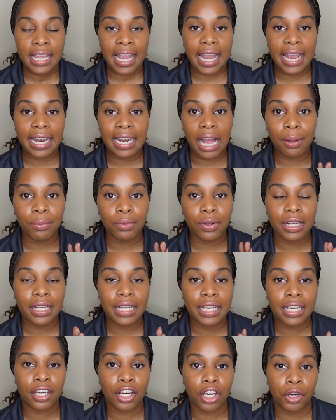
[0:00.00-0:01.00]
And I'm going
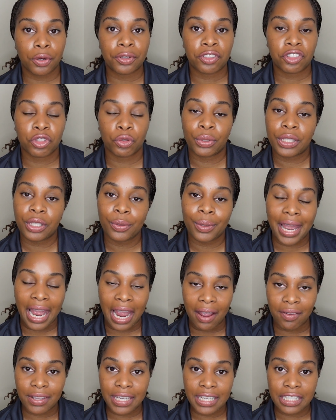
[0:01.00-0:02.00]
to encourage you, when you
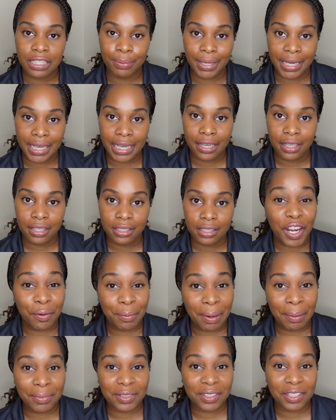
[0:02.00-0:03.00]
have these meetings,
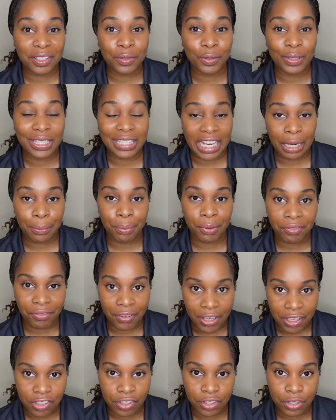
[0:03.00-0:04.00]
remember to stay
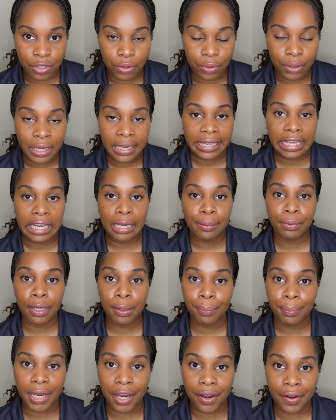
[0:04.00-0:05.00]
professional, keep
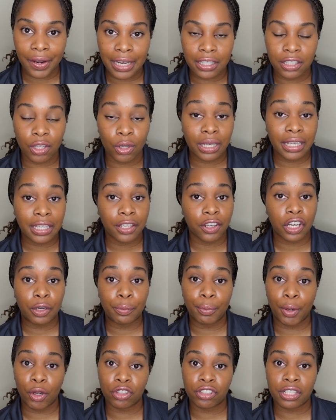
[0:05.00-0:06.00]
your bearing, don't let your
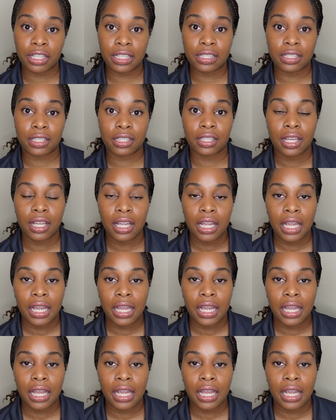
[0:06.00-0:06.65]
emotions,